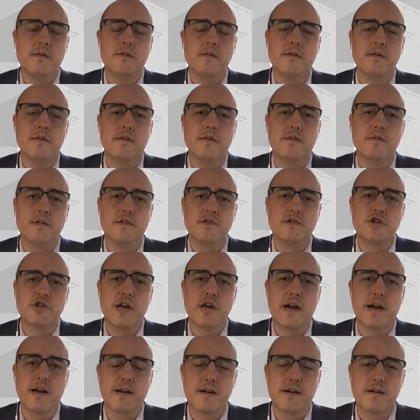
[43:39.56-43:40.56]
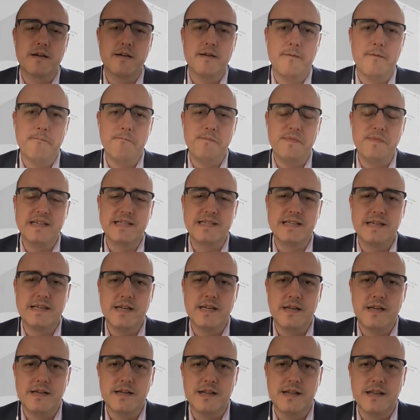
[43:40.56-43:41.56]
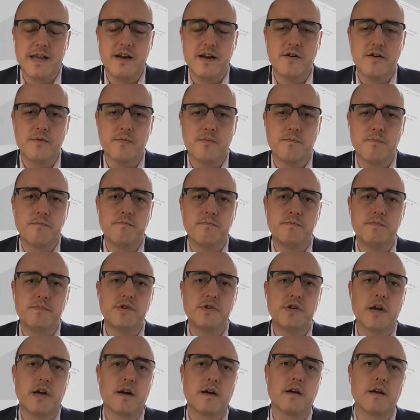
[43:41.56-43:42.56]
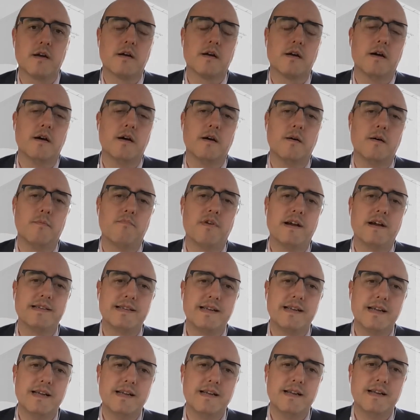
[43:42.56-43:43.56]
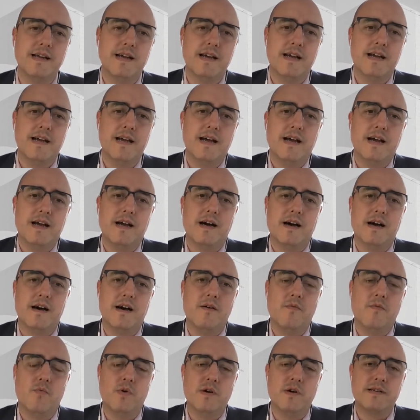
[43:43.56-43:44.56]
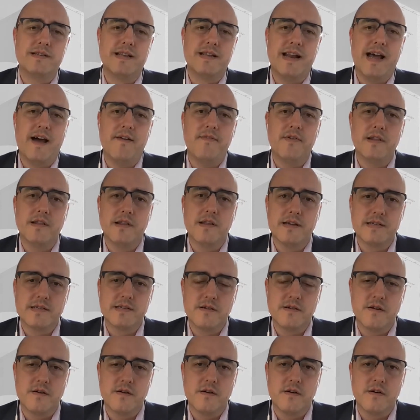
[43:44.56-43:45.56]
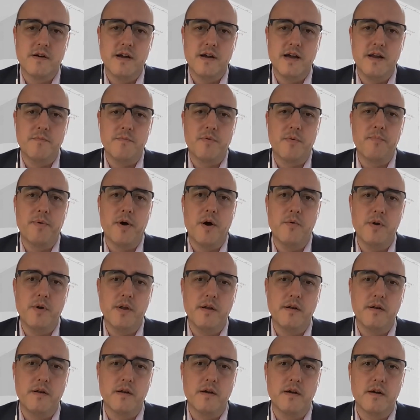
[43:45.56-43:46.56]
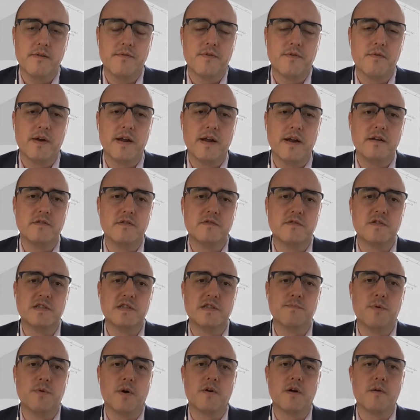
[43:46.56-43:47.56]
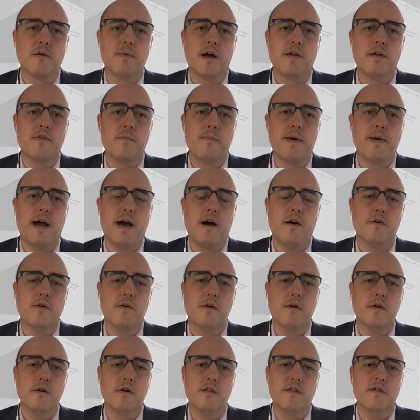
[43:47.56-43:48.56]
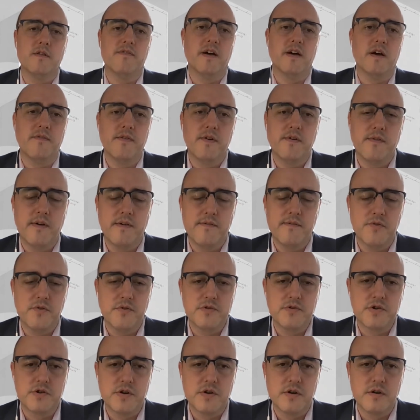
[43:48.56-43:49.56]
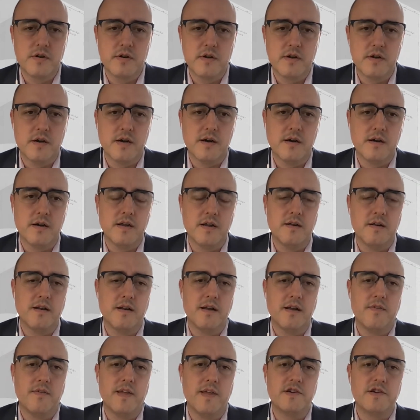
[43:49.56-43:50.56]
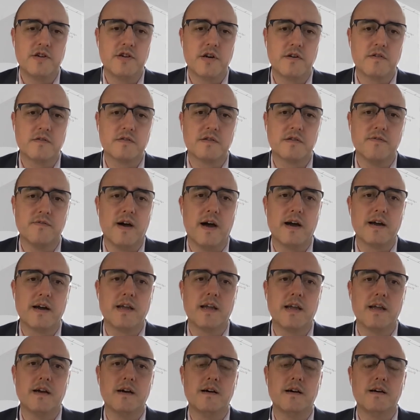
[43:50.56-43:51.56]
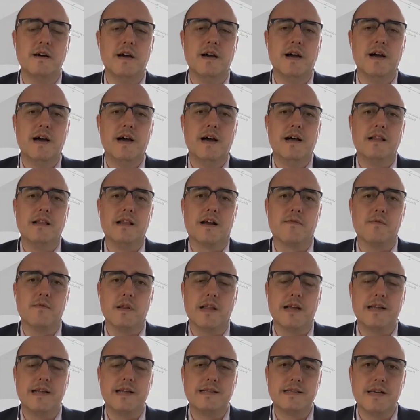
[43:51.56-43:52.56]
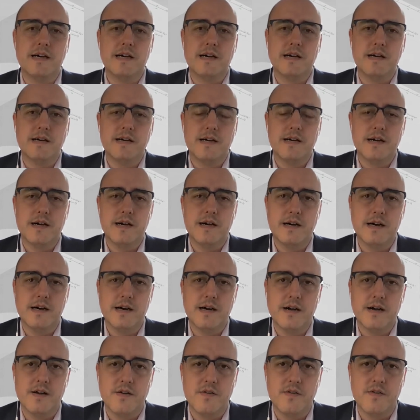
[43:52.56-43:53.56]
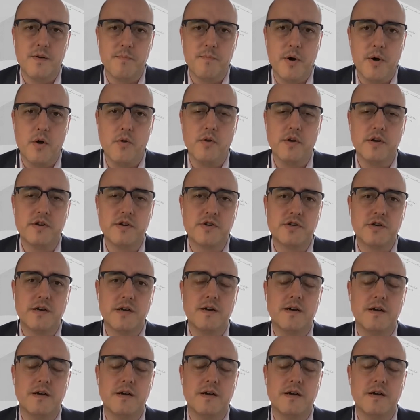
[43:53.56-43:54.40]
the Czech dissident, later Czech president, was an avid listener and proponent of the radios and spoke about the power in the Velvet Revolution in then Czechoslovakia. Lech Walesa, the Polish